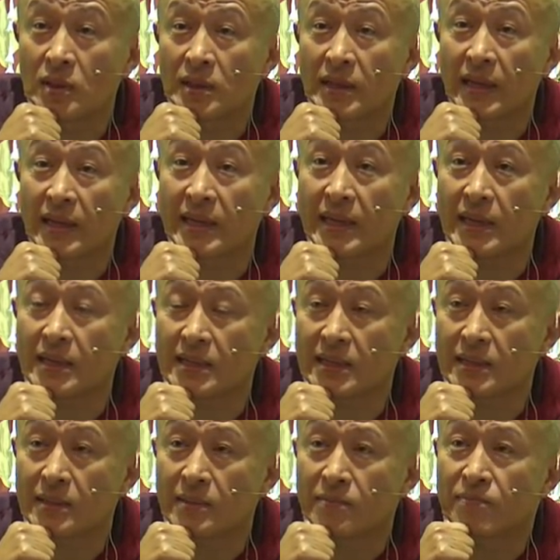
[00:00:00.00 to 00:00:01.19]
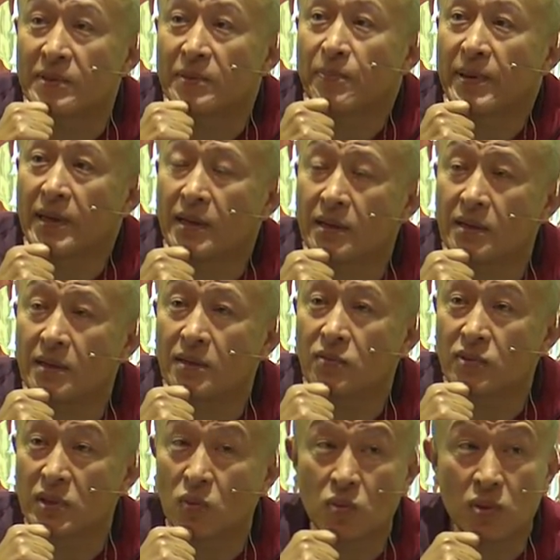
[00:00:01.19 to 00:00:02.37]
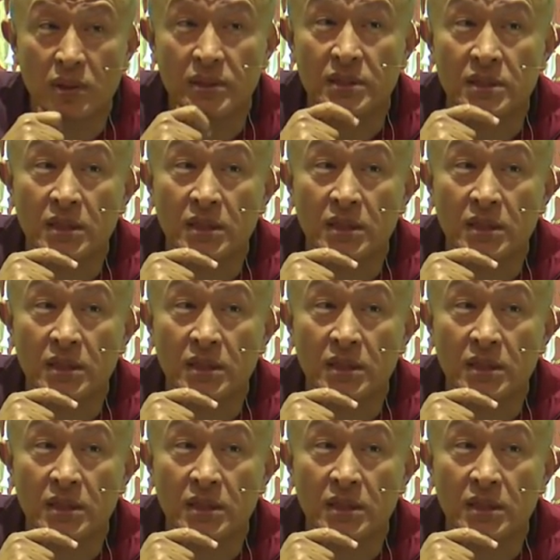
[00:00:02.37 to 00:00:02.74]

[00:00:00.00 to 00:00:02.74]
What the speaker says: again prepare with the words